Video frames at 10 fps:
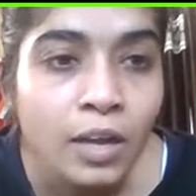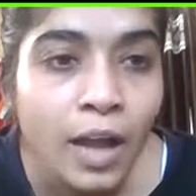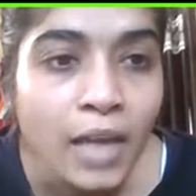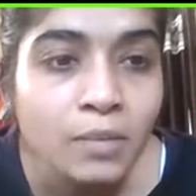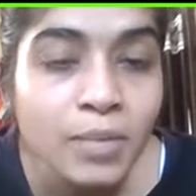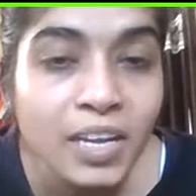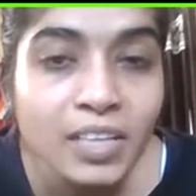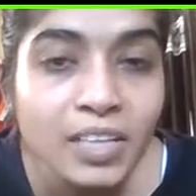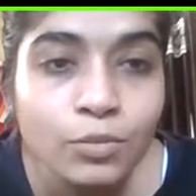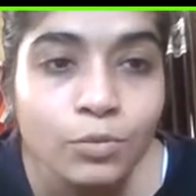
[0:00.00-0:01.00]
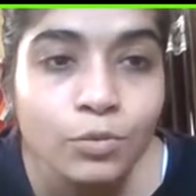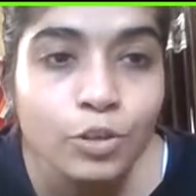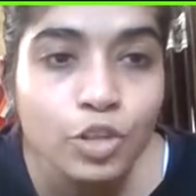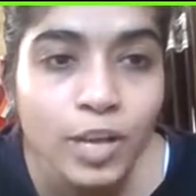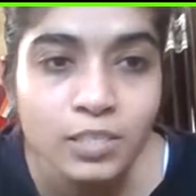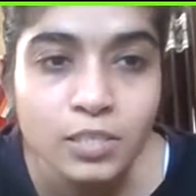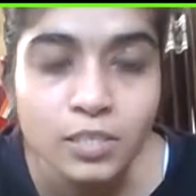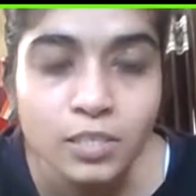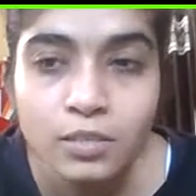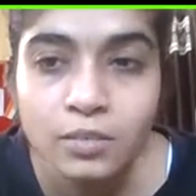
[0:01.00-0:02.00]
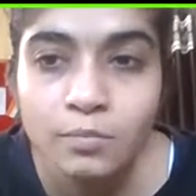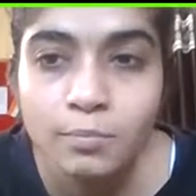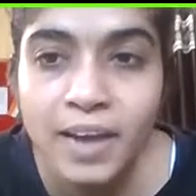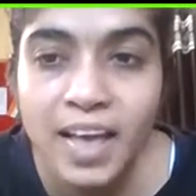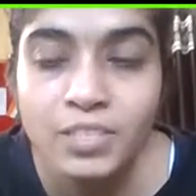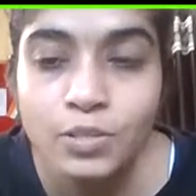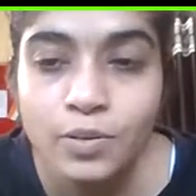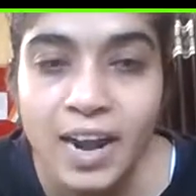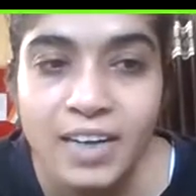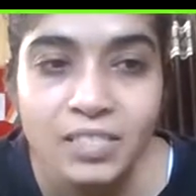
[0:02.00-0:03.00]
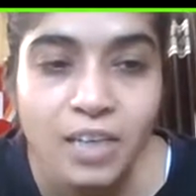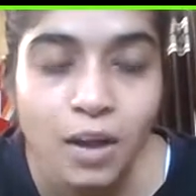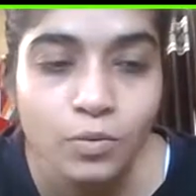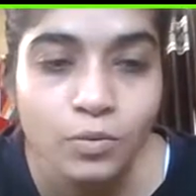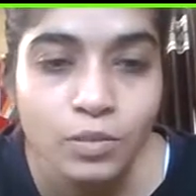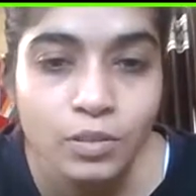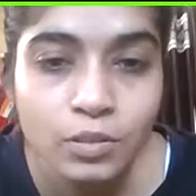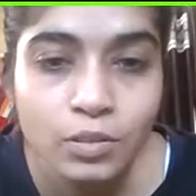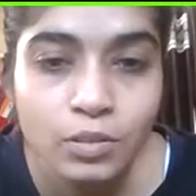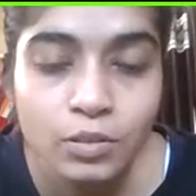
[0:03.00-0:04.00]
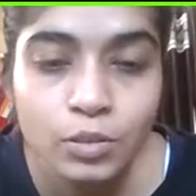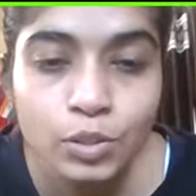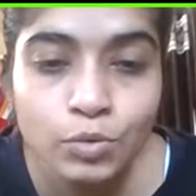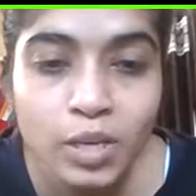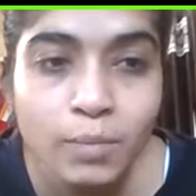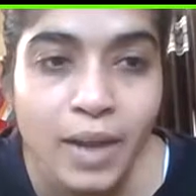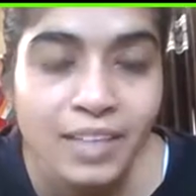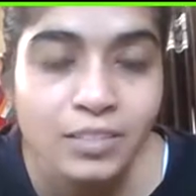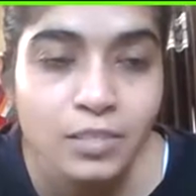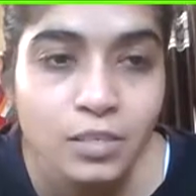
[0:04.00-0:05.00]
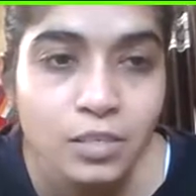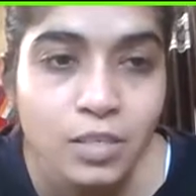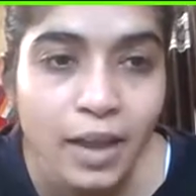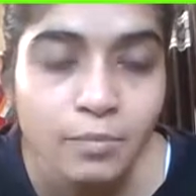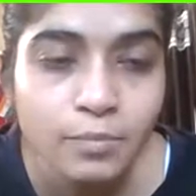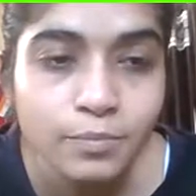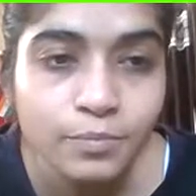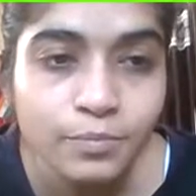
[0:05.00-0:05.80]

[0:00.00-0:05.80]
and breathing through your chest. Press your hands down. 3 breaths this time.